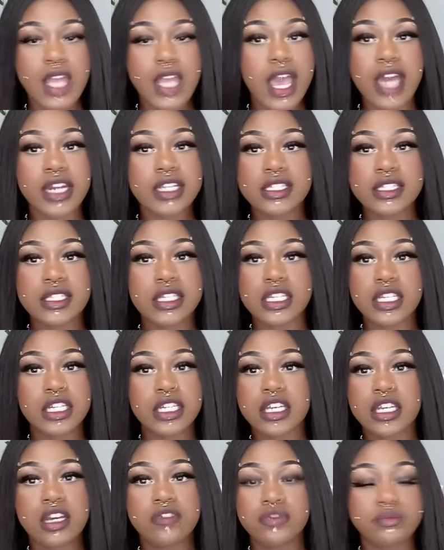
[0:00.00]
I didn't see
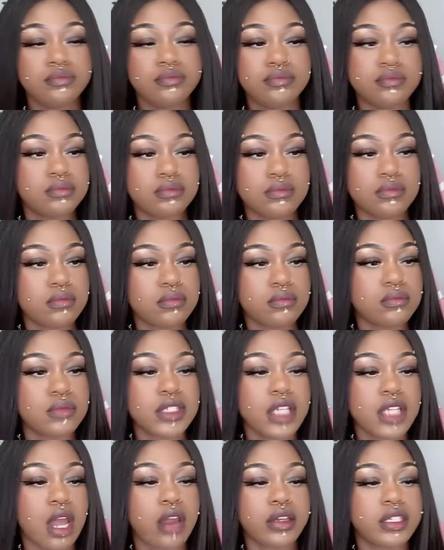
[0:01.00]
any of them.
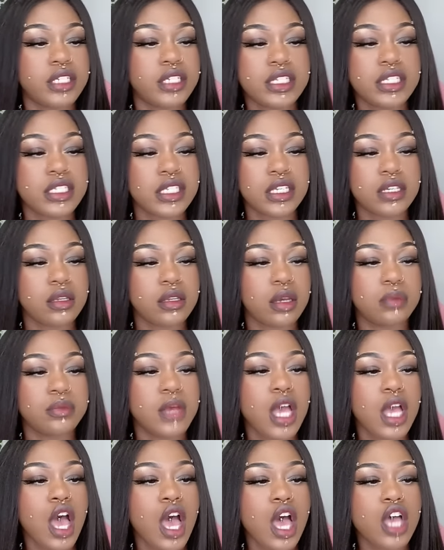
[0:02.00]
Sorry, didn't see any of them.
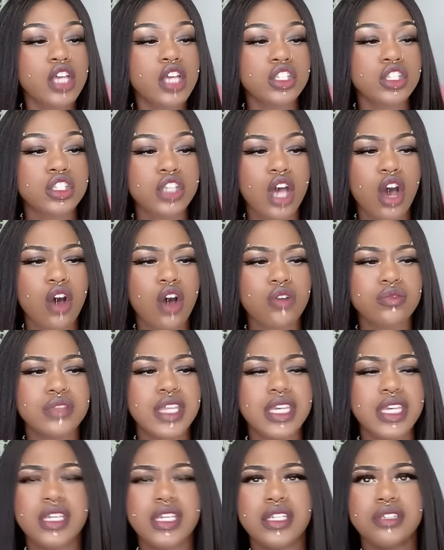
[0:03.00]
So
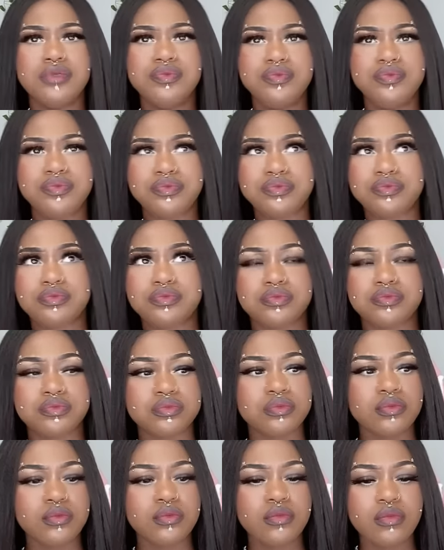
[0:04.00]
then
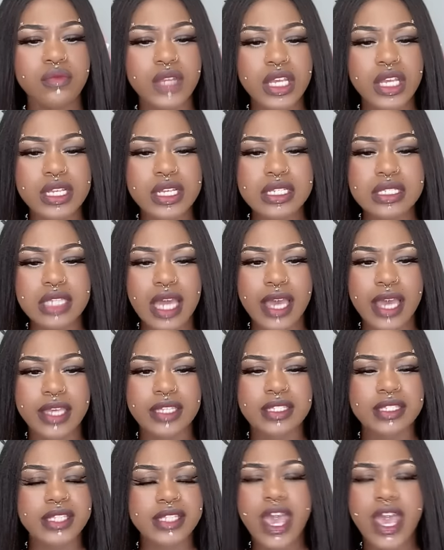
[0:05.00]
it's
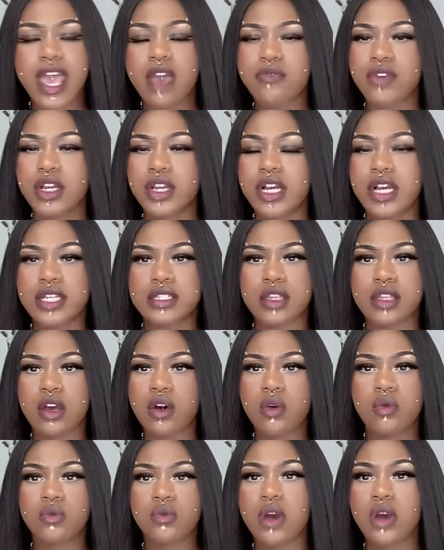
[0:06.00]
like Sav and
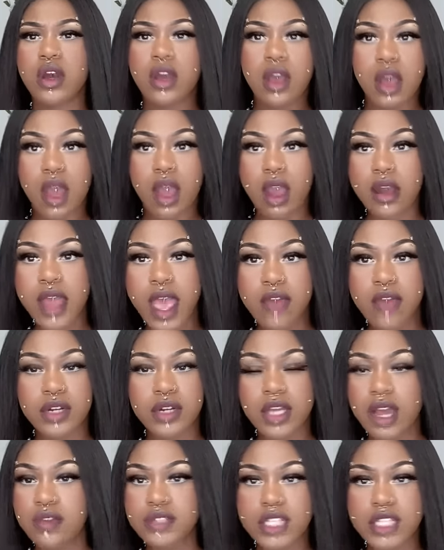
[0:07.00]
Cuzzo are having a
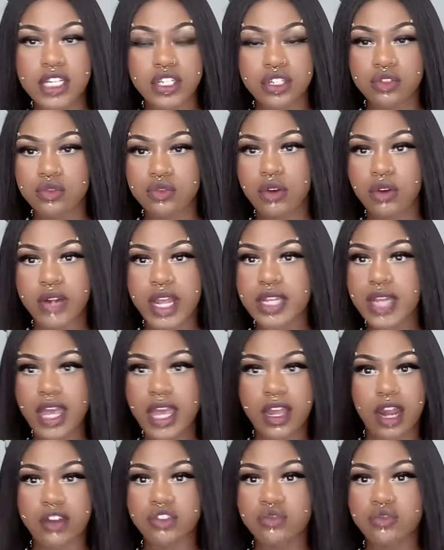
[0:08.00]
conversation, you know, and they
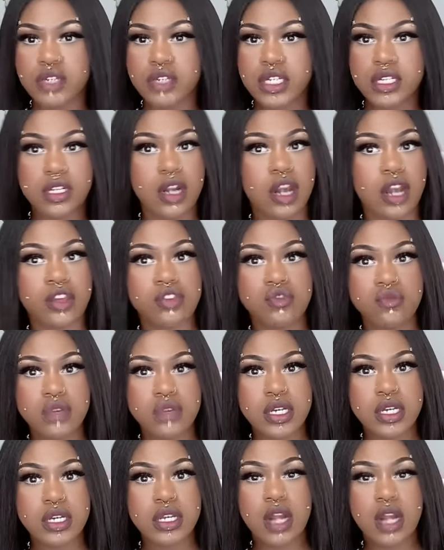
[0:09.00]
like, "Are you good? Are you
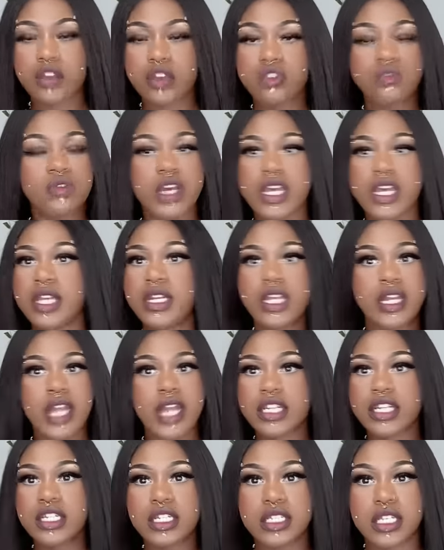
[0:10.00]
good? Are you?" Good? And then
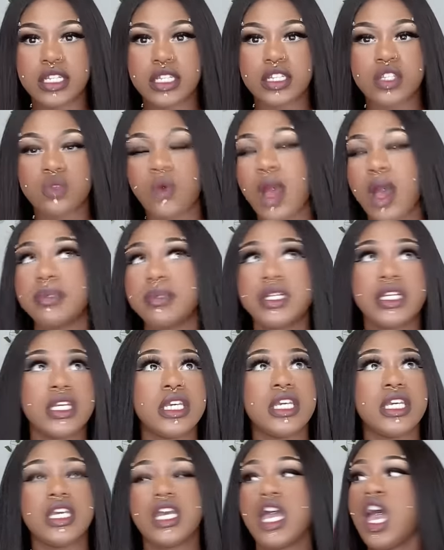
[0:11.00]
they just get to squabbling
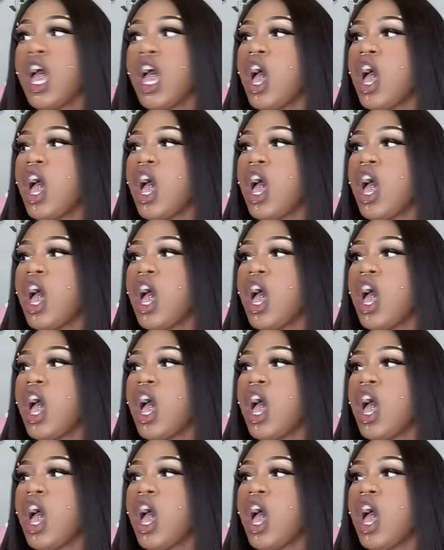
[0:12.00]
again.